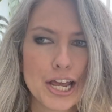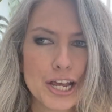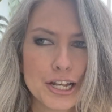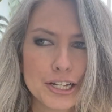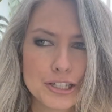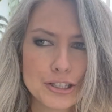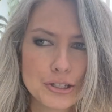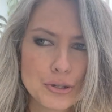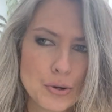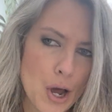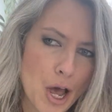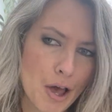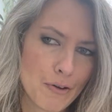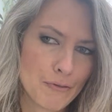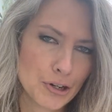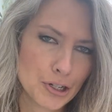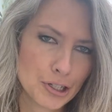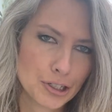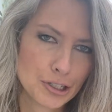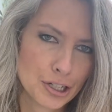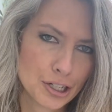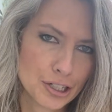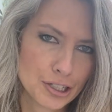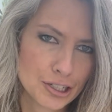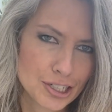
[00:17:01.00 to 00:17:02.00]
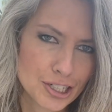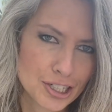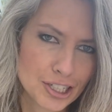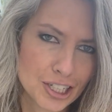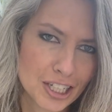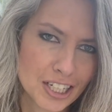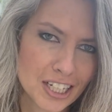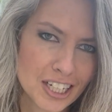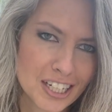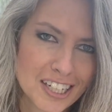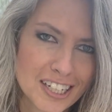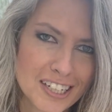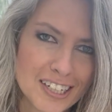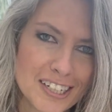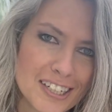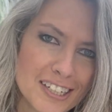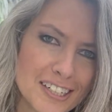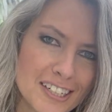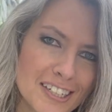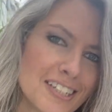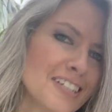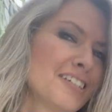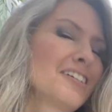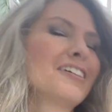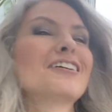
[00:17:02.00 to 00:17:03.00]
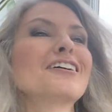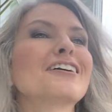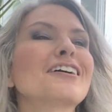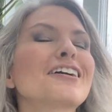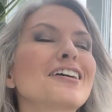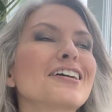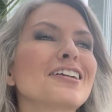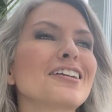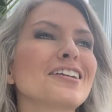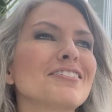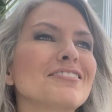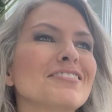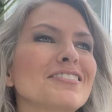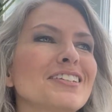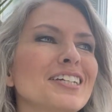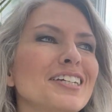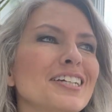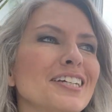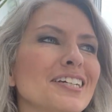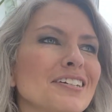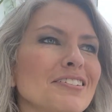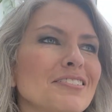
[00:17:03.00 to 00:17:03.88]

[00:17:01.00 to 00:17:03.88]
you have ADHD. And I'm like,